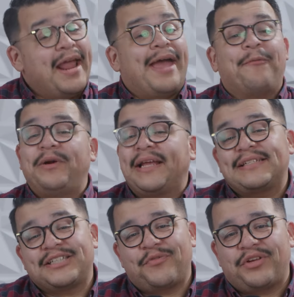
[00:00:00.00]
and we'd
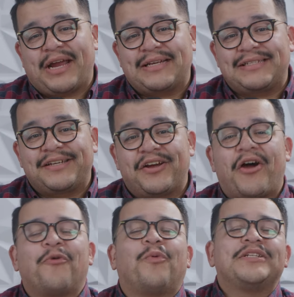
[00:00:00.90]
like to give you an idea
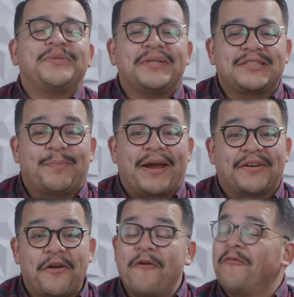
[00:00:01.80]
on what to
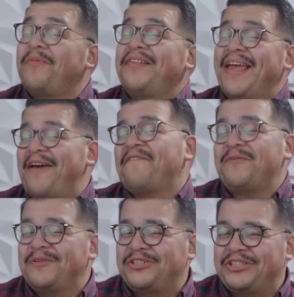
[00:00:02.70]
expect from this
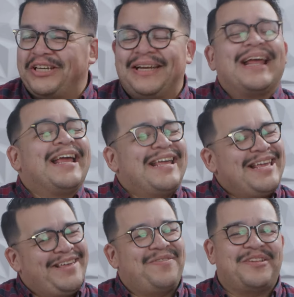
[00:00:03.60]
hefty machine
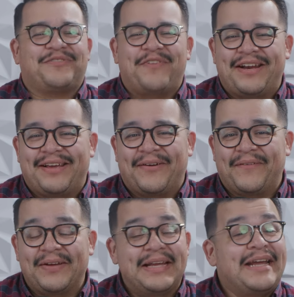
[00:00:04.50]
in this video.